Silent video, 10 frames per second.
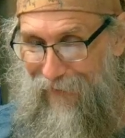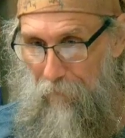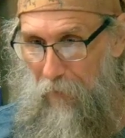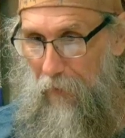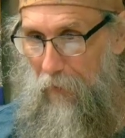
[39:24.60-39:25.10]

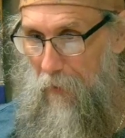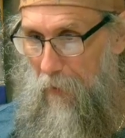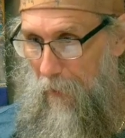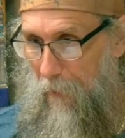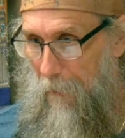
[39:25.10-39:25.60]
giving,
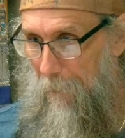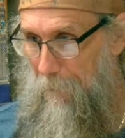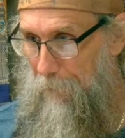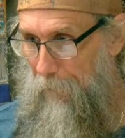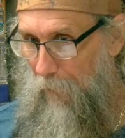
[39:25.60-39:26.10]

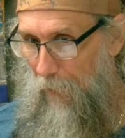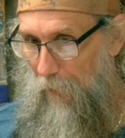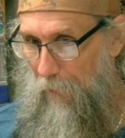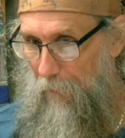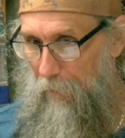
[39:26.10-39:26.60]
um,
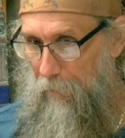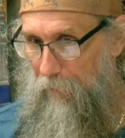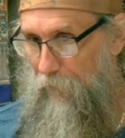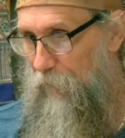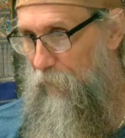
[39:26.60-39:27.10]
uh,
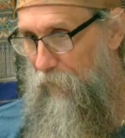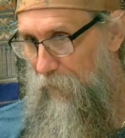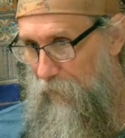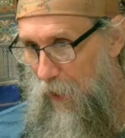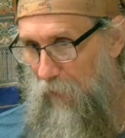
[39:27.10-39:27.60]

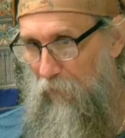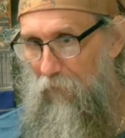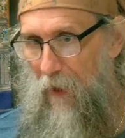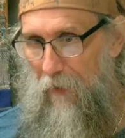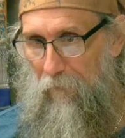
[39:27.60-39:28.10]

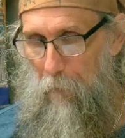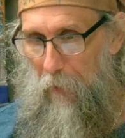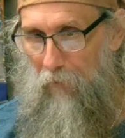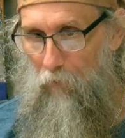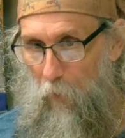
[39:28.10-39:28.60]
tongues, not
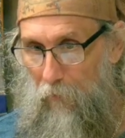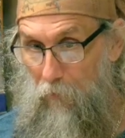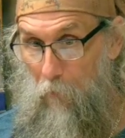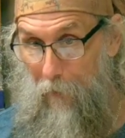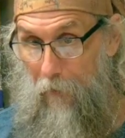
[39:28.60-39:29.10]
everybody's going
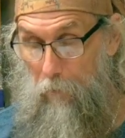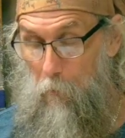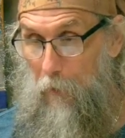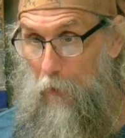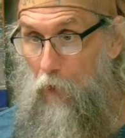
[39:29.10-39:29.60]
to do, but
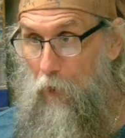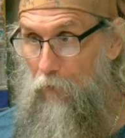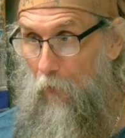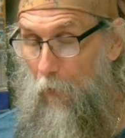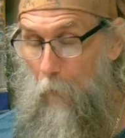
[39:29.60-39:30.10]
everybody
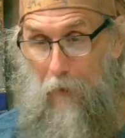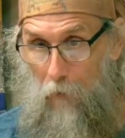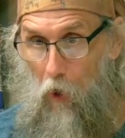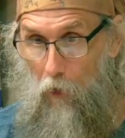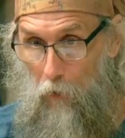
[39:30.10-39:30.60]
could do it. We
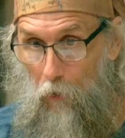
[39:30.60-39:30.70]
can all